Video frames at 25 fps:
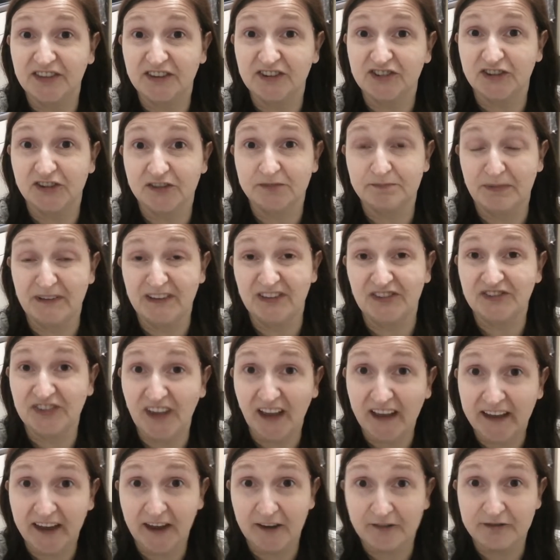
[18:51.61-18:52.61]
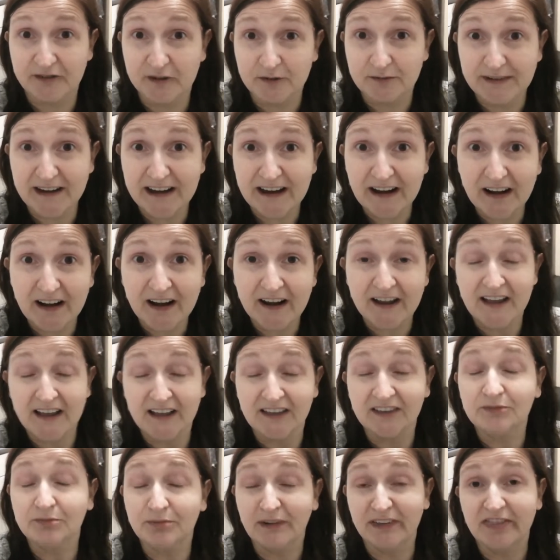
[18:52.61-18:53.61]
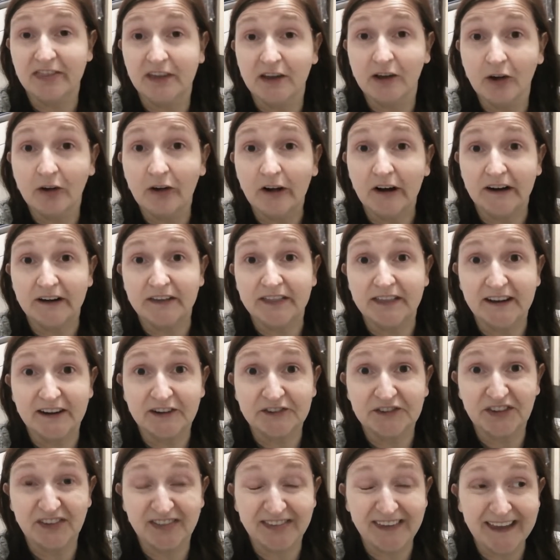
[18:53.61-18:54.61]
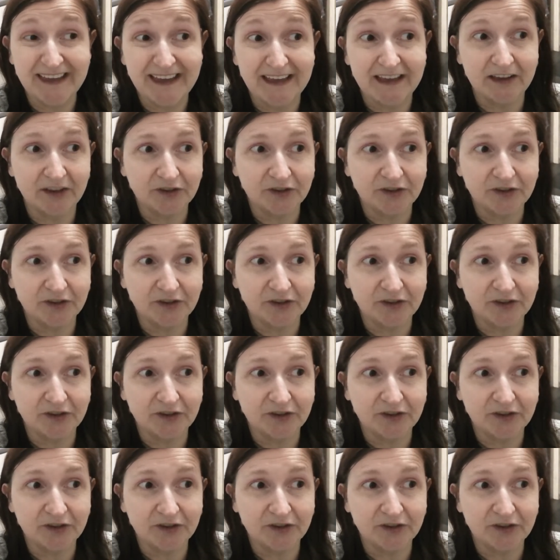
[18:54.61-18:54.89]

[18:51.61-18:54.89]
that she's been sick everywhere when they got her there today.